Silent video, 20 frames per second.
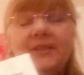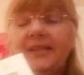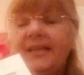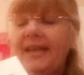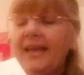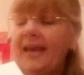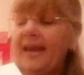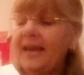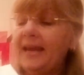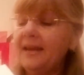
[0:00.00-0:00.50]

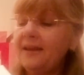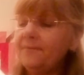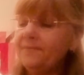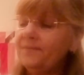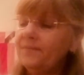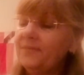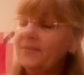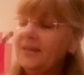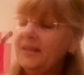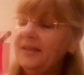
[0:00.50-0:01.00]
okay?
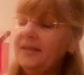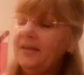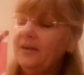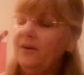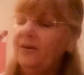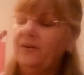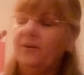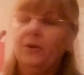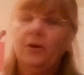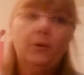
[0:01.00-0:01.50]

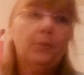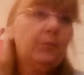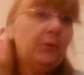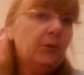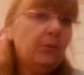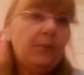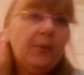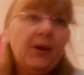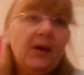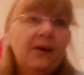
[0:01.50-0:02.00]
Or a
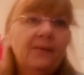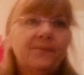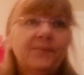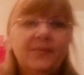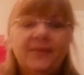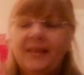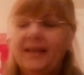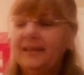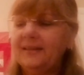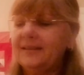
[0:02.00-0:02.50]
pupa,
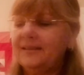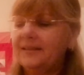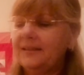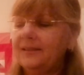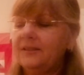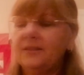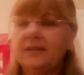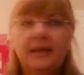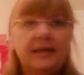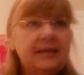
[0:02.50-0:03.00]
that's the
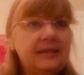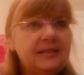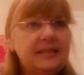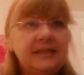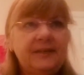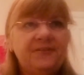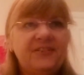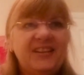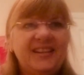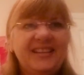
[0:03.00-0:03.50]

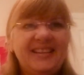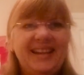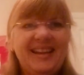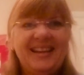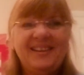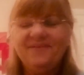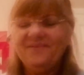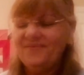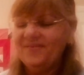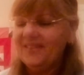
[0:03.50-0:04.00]
scientific
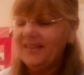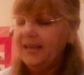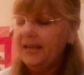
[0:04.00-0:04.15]
name.